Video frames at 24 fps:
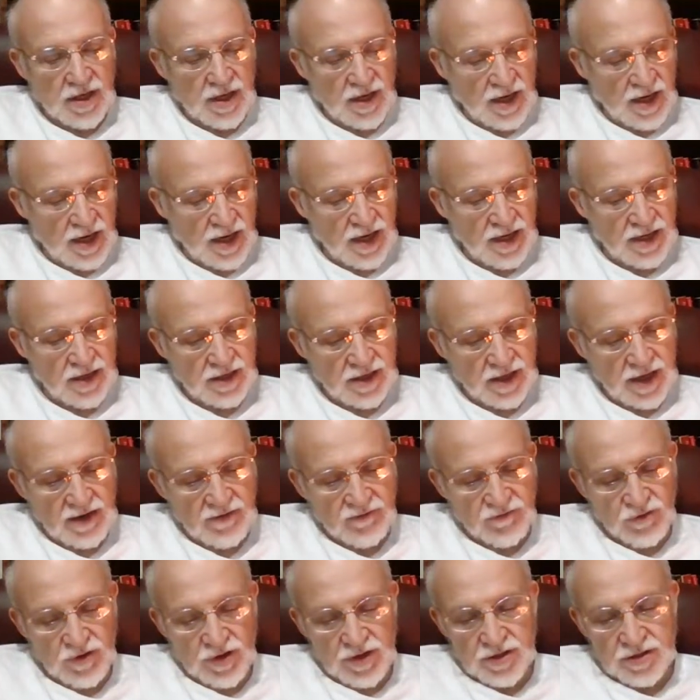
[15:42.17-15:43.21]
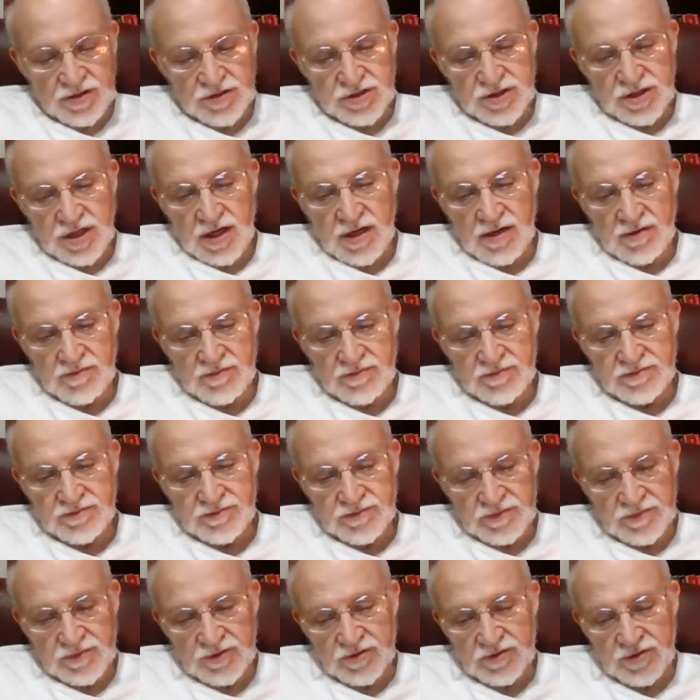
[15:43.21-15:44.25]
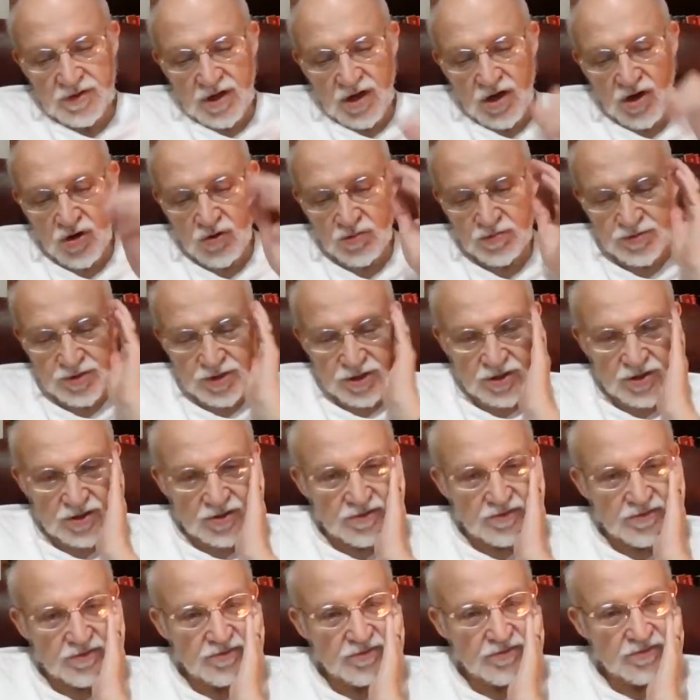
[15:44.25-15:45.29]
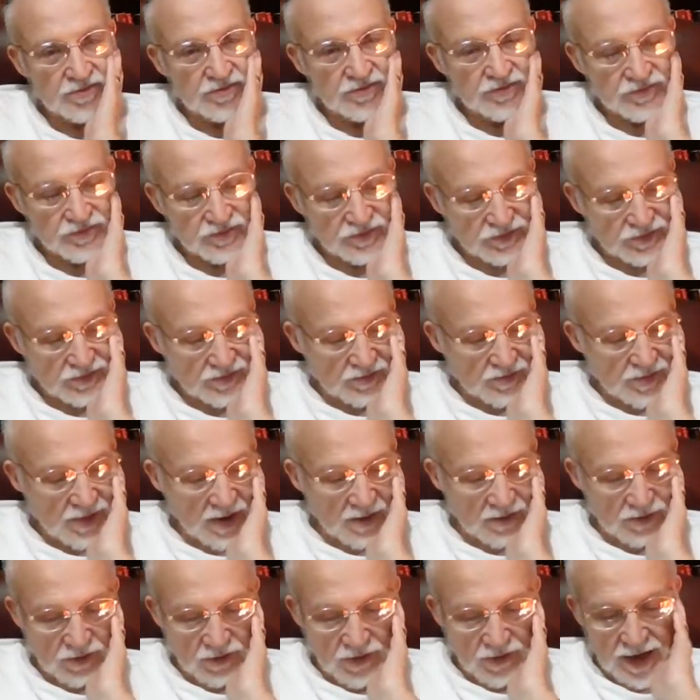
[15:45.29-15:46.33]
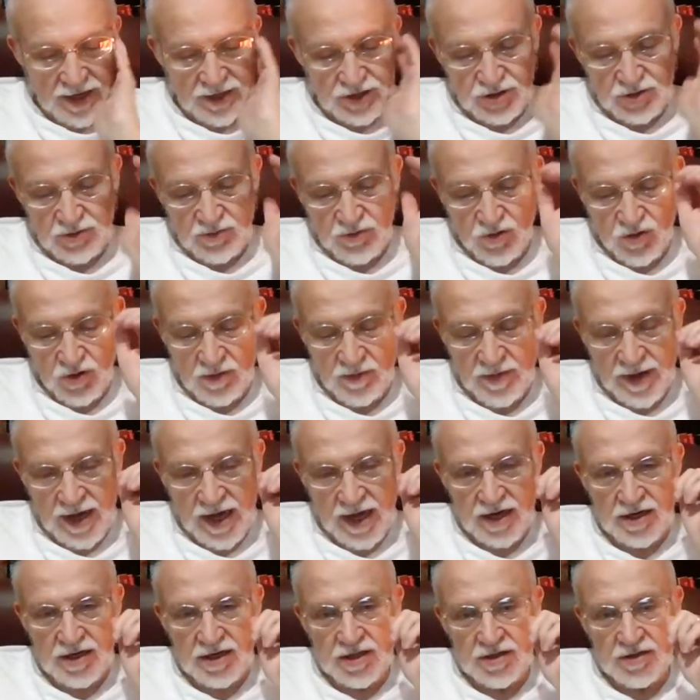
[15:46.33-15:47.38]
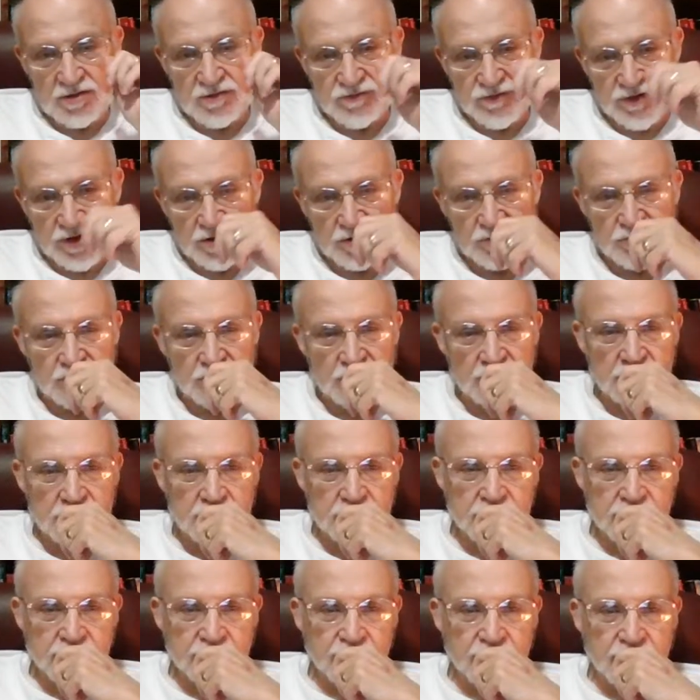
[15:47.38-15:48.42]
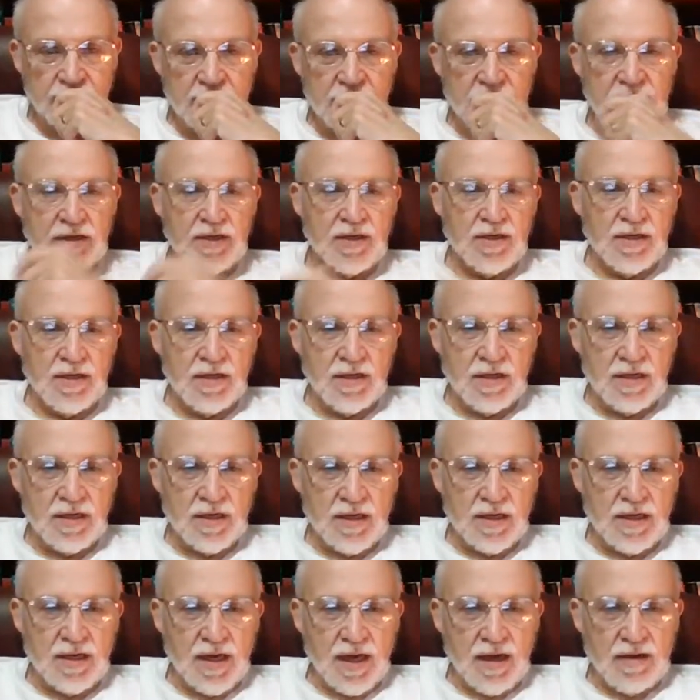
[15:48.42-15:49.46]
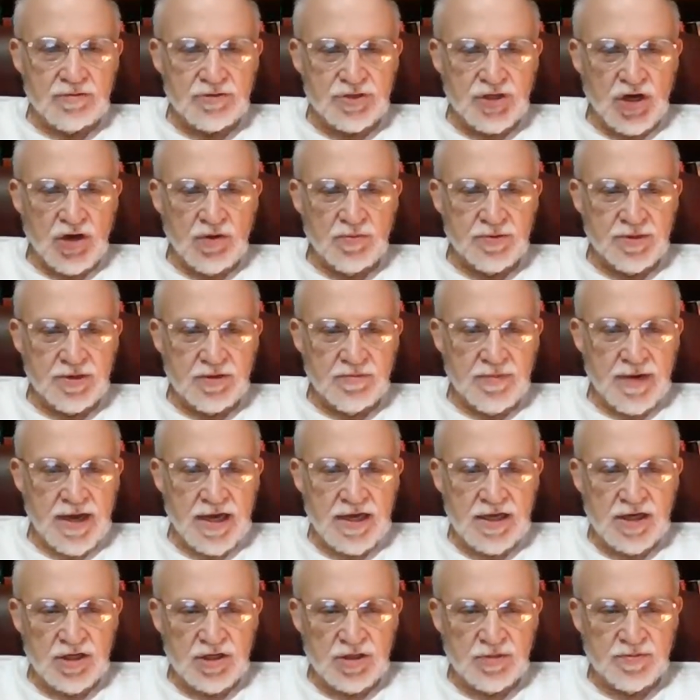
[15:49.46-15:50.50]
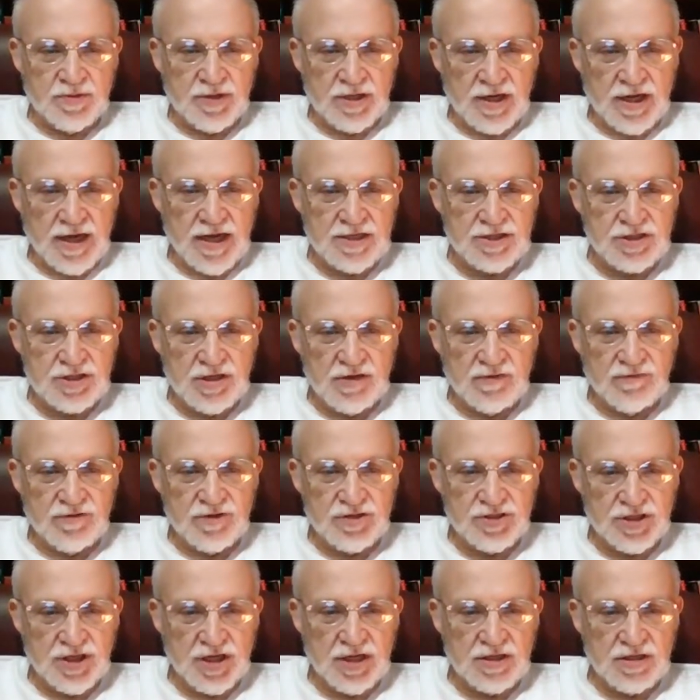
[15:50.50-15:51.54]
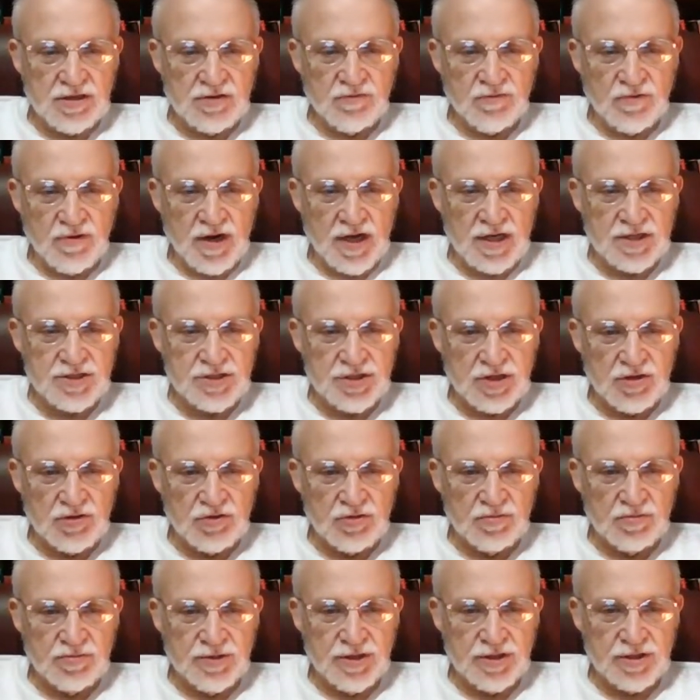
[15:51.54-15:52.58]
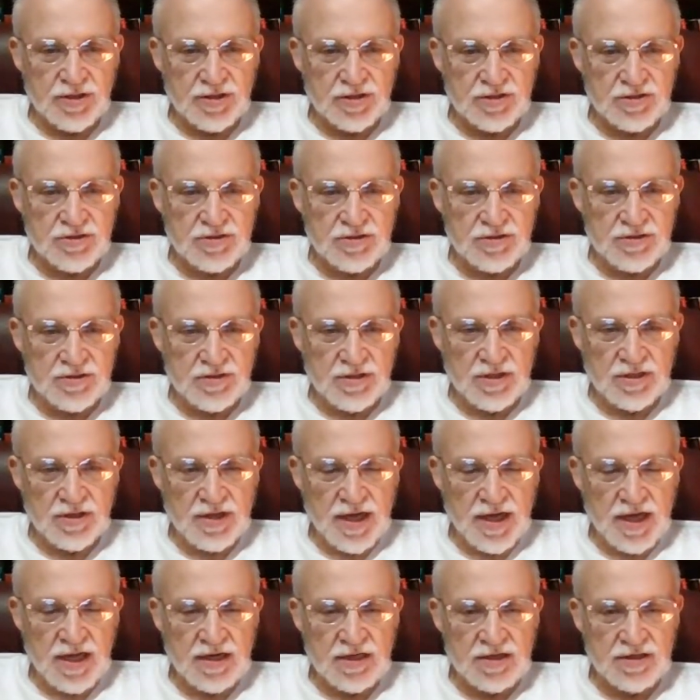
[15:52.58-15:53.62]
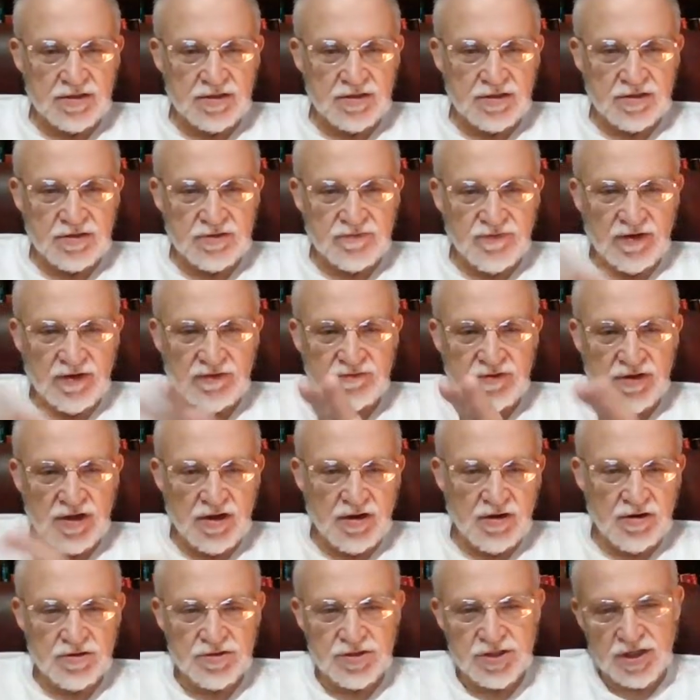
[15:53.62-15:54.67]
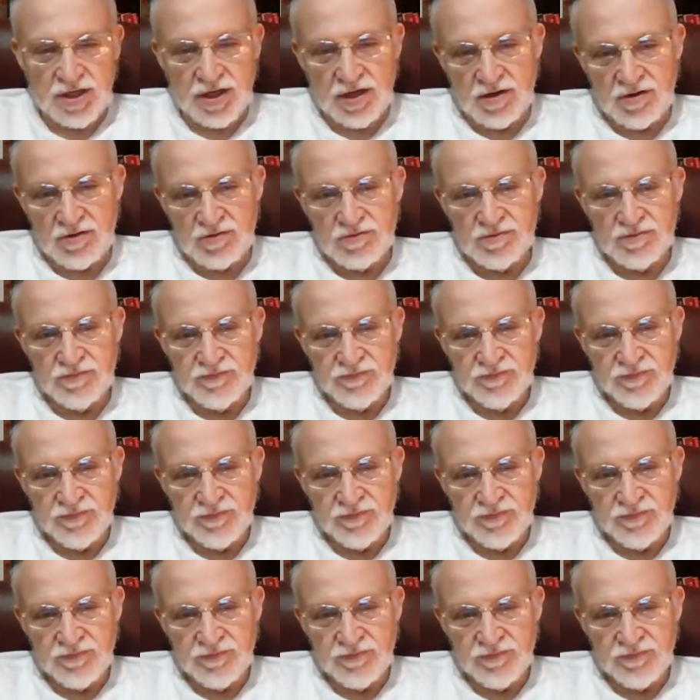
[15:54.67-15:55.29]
and have written some, hope to be able to write some more about it in the future. I was hoping to make it to Pulaski, Virginia, where I sold books 50 years ago.